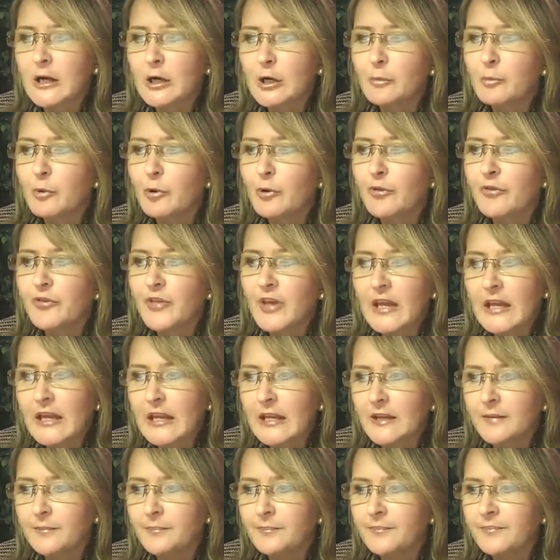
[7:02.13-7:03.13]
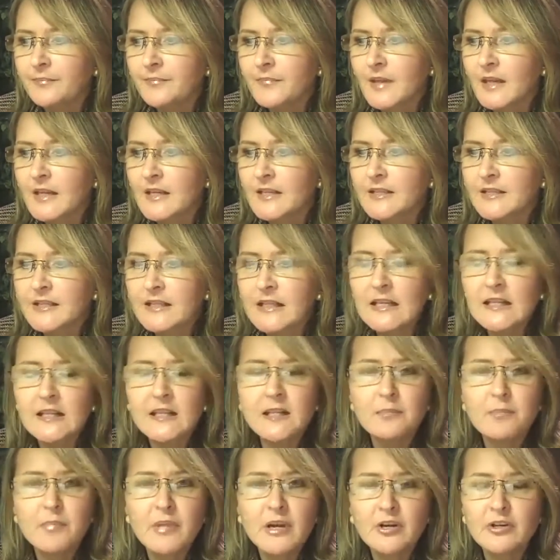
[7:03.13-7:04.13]
terrible thing, a
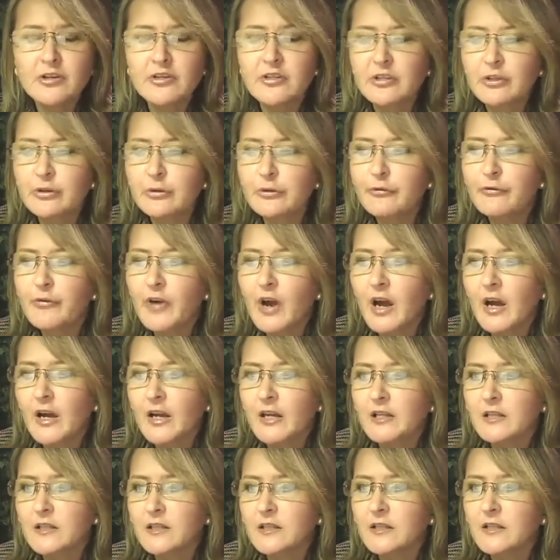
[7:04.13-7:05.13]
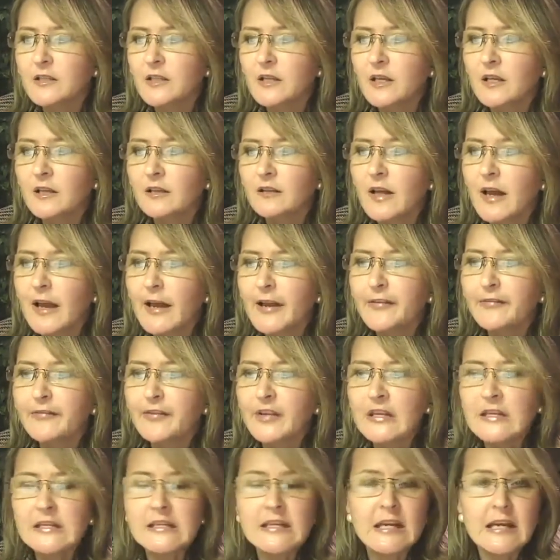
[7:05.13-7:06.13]
seed that bears two vines, life
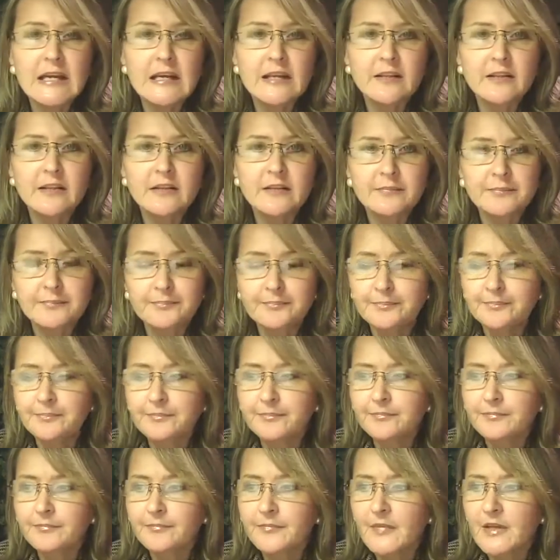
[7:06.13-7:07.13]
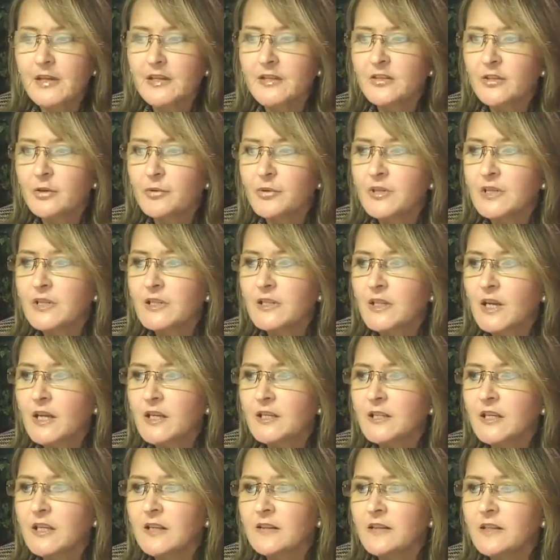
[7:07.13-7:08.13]
and death." And so in
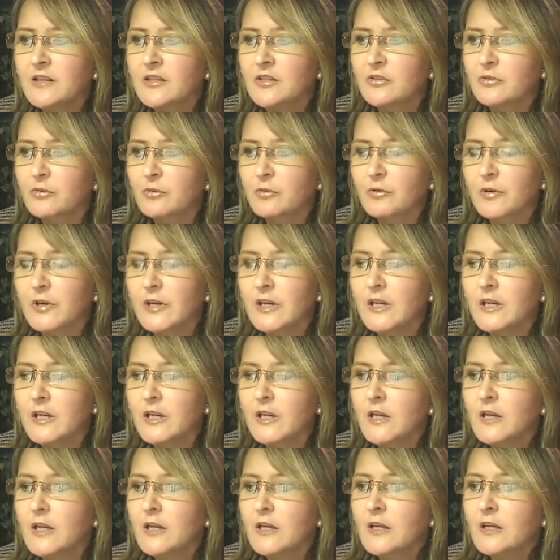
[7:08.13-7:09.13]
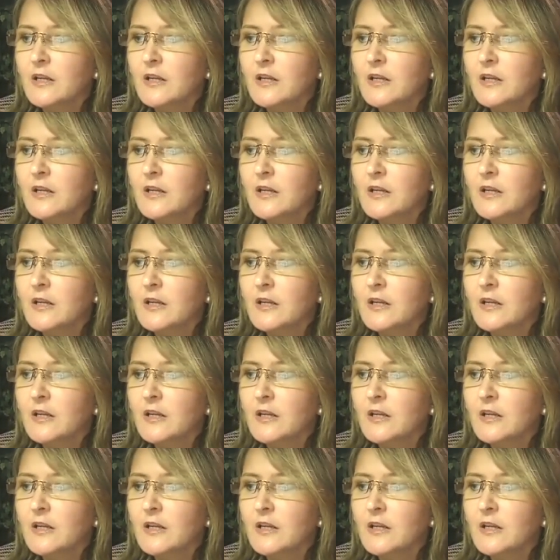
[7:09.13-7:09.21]
discussing this story,